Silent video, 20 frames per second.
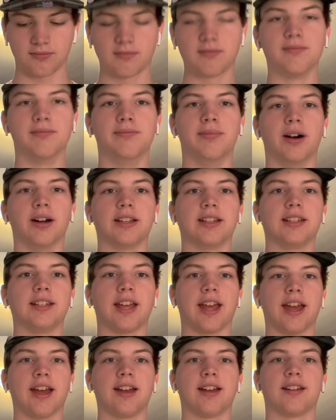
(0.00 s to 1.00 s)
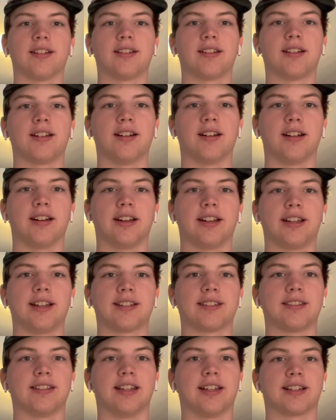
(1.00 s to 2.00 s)
But yeah, I
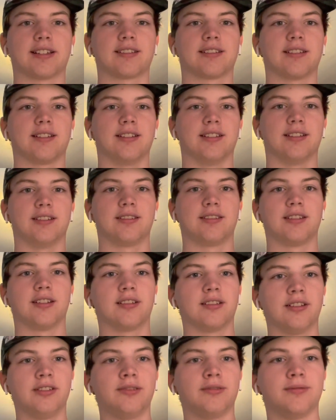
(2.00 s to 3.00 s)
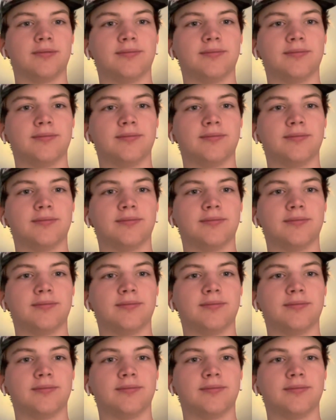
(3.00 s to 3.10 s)
guess next is the glue.